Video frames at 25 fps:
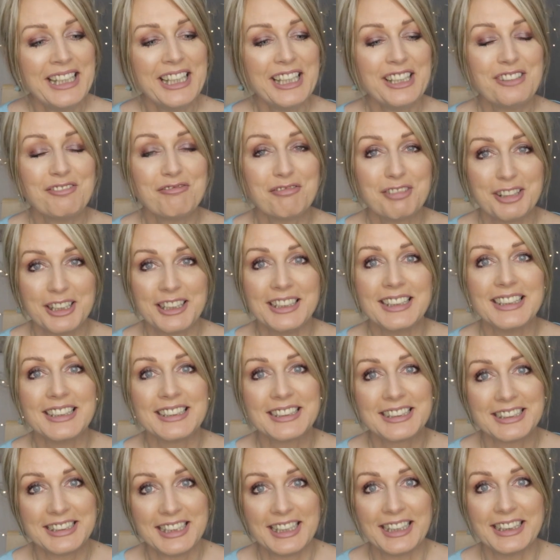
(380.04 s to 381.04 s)
It really
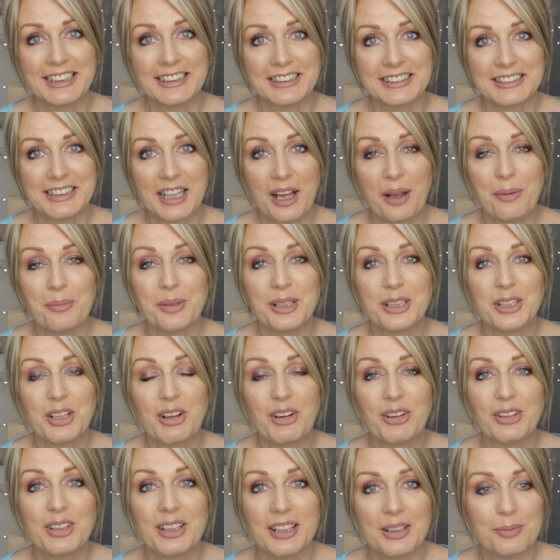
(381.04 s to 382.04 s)
stings. I mean,
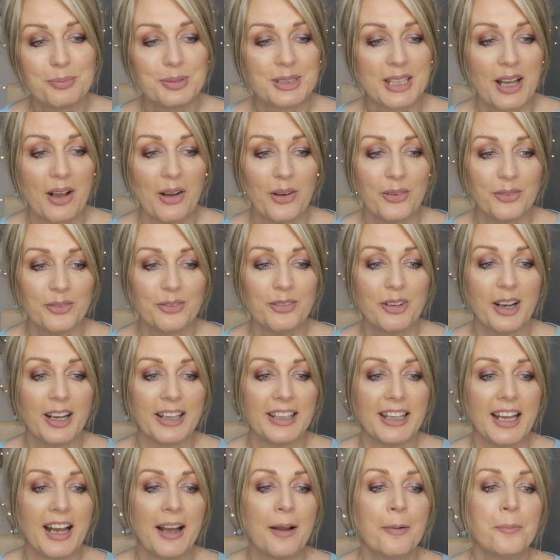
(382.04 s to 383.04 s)
your lips are on
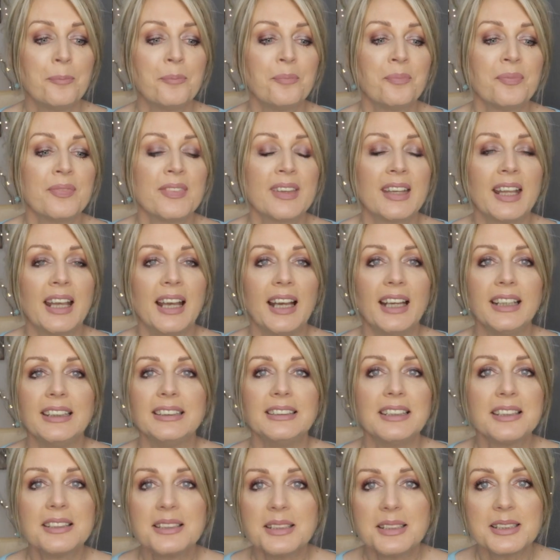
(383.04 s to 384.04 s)
fire.
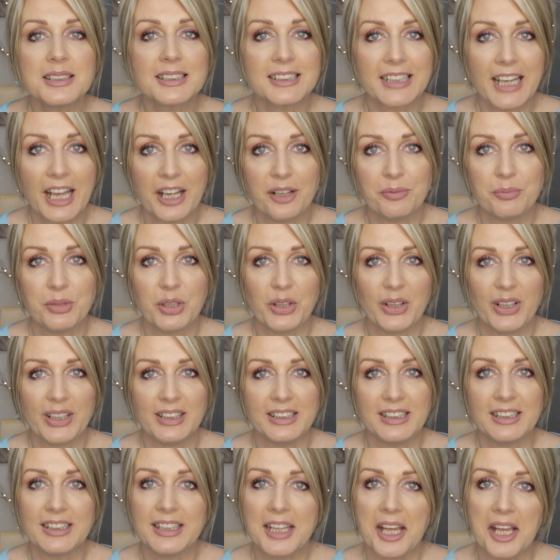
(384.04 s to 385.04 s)
It doesn't scare me or
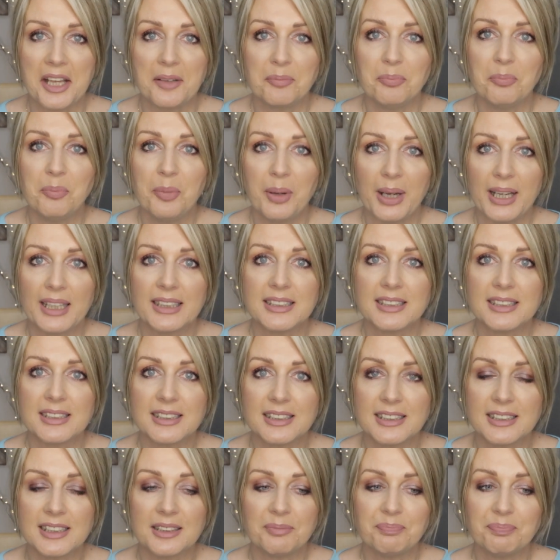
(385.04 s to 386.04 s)
anything,
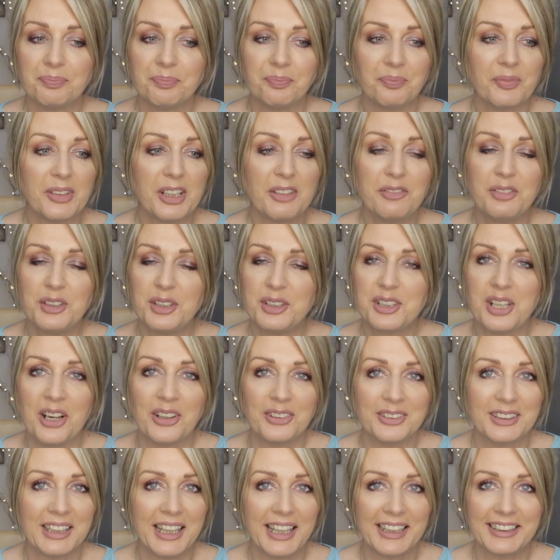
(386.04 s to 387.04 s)
but if you
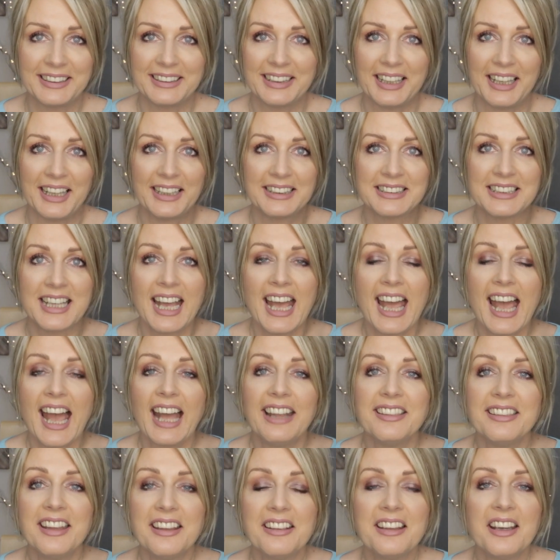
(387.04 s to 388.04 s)
don't like that.
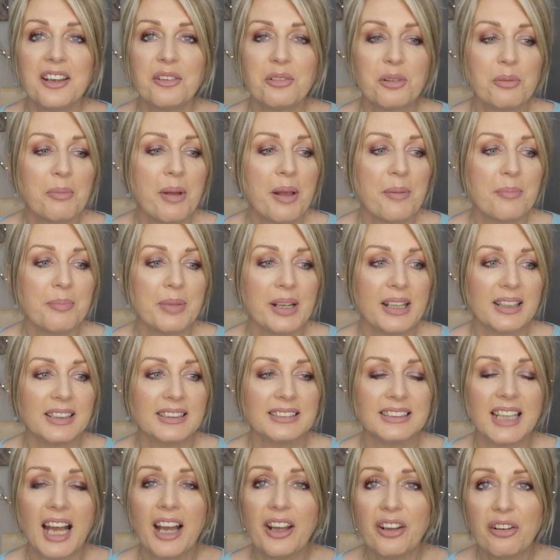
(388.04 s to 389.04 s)
And then I
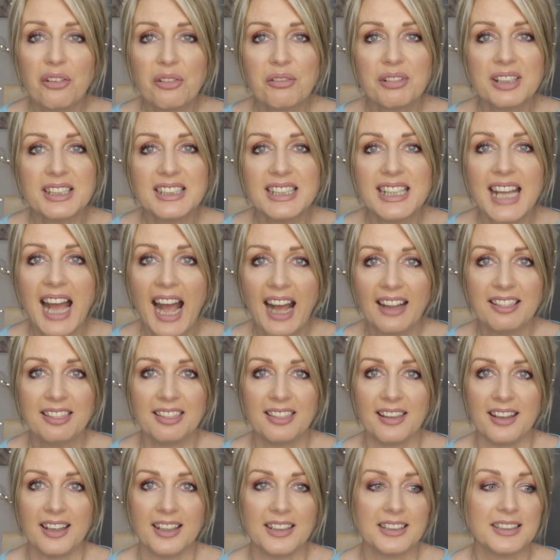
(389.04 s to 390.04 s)
remembered I already
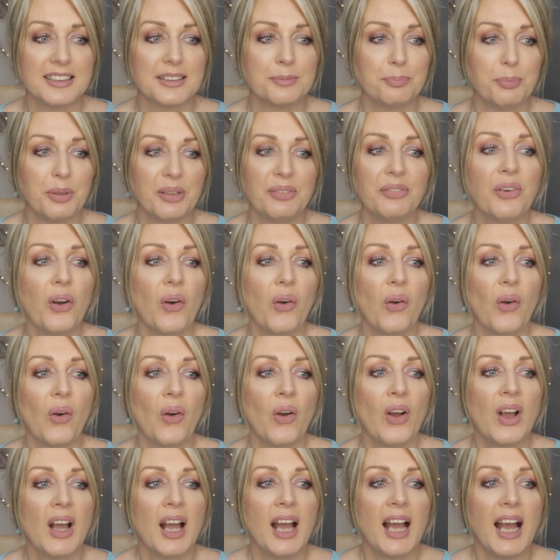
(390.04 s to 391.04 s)
had this
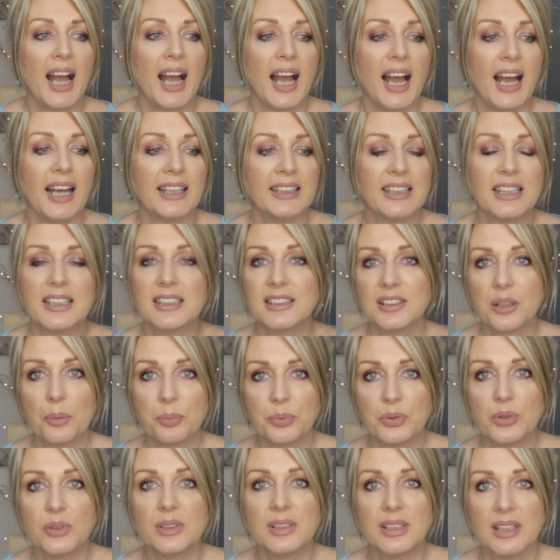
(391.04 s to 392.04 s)
before and I
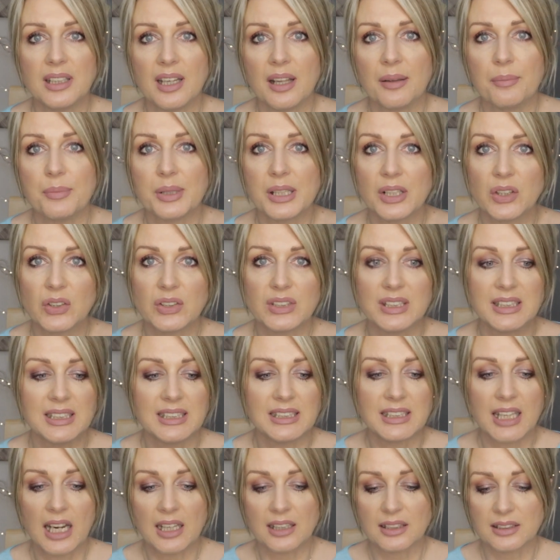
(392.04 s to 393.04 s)
stopped using it because it
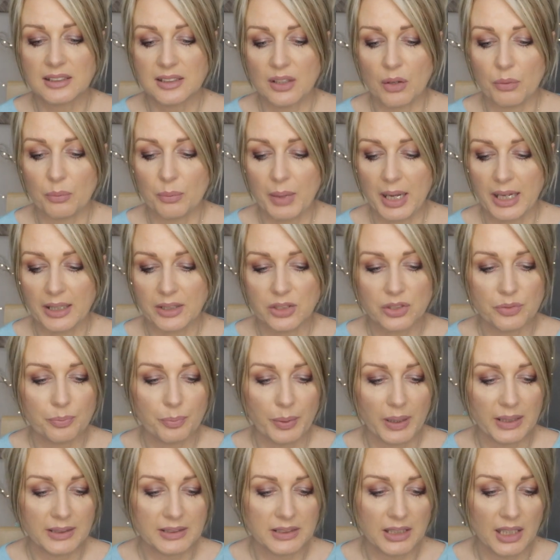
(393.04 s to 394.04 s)
stank so much,
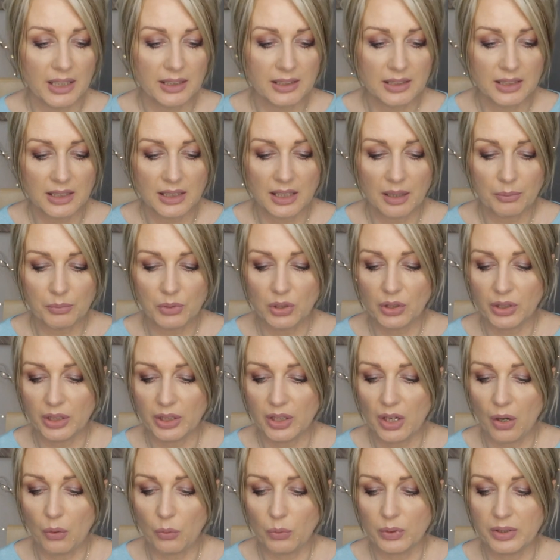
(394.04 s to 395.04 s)
but I think I'm gonna
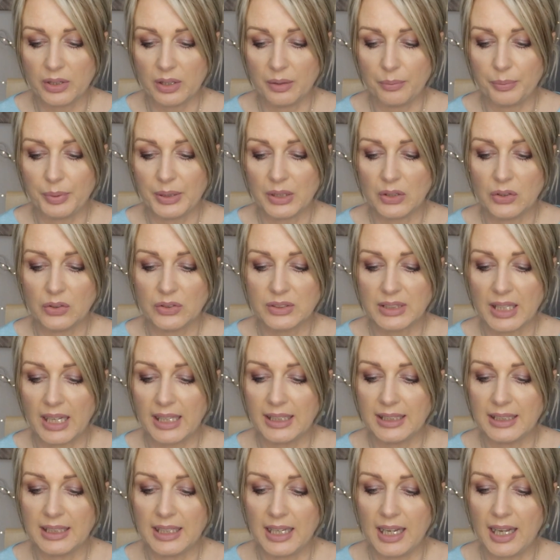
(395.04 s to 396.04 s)
go with it because
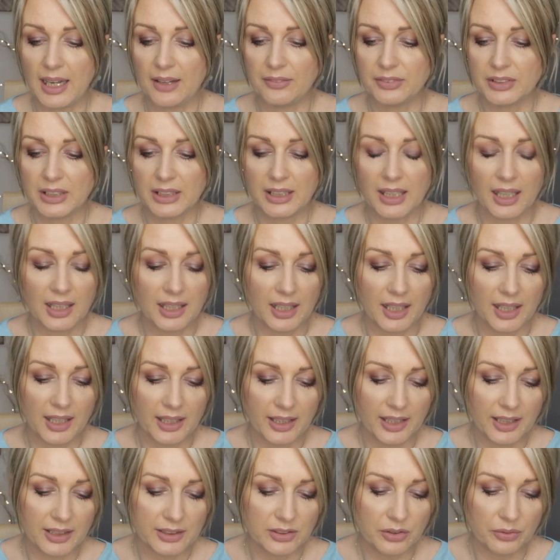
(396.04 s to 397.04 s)
I love the color. I
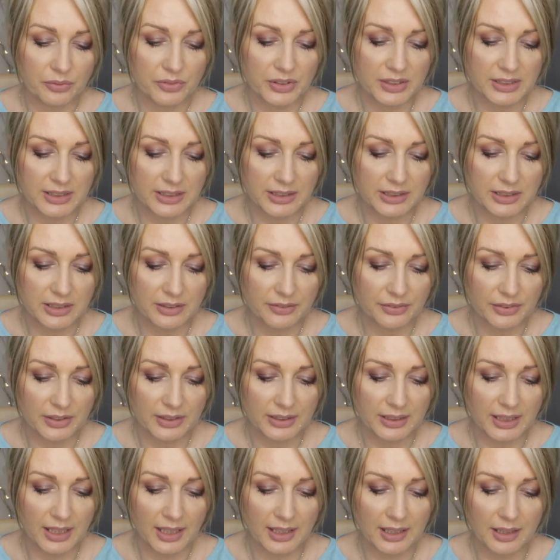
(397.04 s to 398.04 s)
had obviously
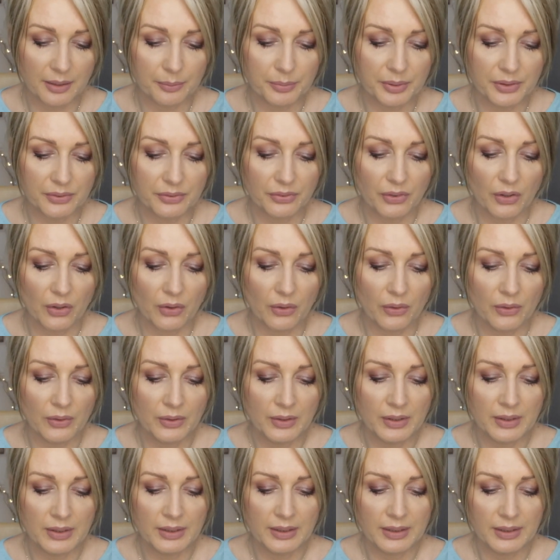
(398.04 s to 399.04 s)
different color before.
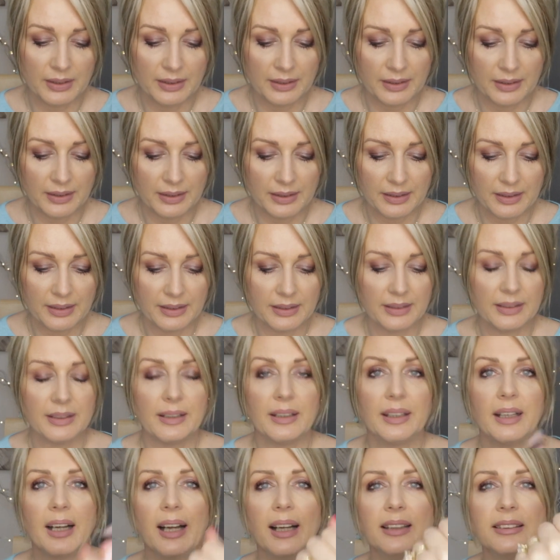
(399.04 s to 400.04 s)

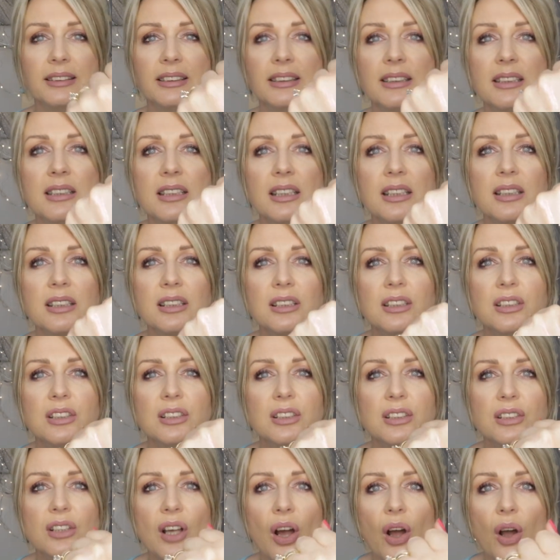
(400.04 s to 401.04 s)
And it is
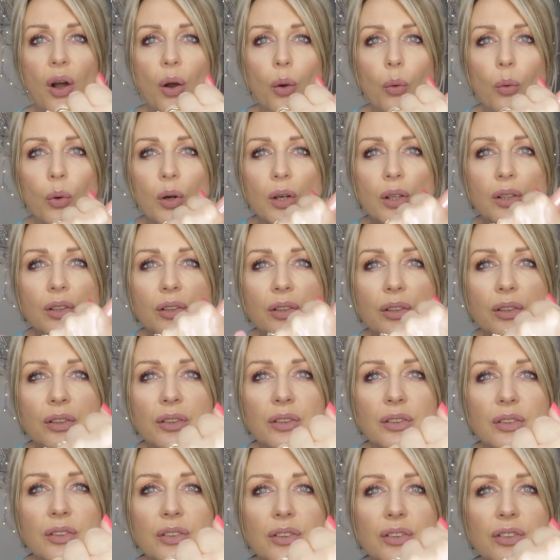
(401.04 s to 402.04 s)
so,
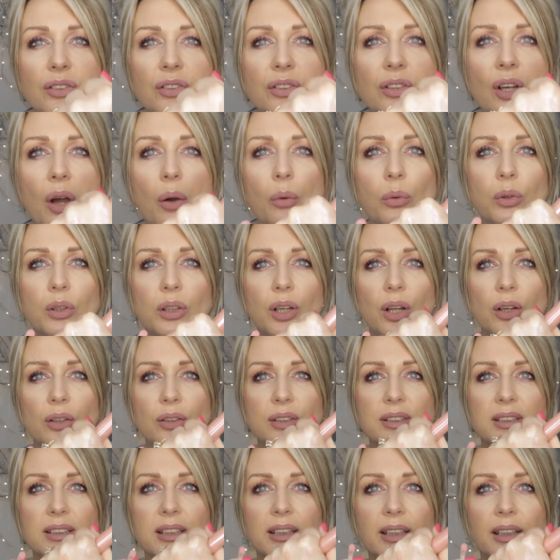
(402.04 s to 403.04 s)
so
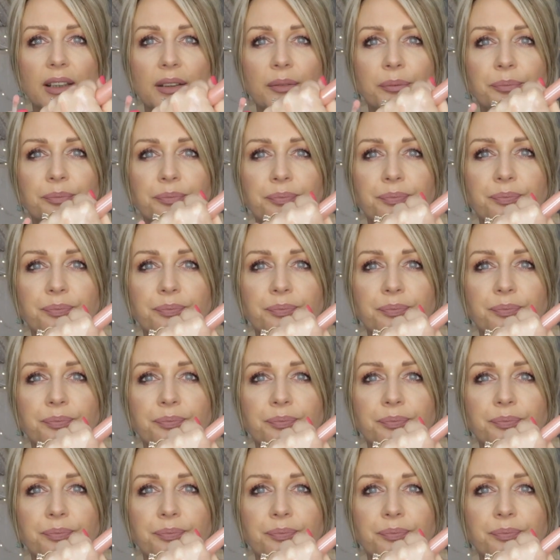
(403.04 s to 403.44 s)
glossy.